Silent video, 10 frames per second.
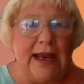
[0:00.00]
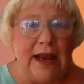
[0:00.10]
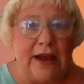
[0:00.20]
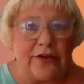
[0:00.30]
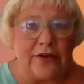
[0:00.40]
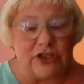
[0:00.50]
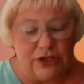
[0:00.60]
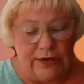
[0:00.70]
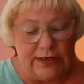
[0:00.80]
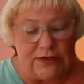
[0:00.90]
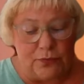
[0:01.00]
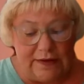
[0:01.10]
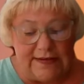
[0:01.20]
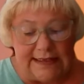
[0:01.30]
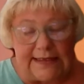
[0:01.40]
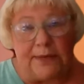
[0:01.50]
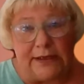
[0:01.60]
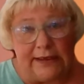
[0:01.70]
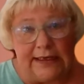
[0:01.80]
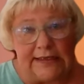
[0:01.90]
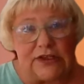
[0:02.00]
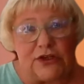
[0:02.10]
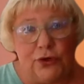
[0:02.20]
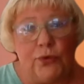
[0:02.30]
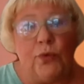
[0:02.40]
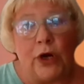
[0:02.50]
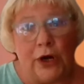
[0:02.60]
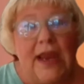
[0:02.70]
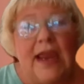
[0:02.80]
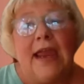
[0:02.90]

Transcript: and other students with disabilities who were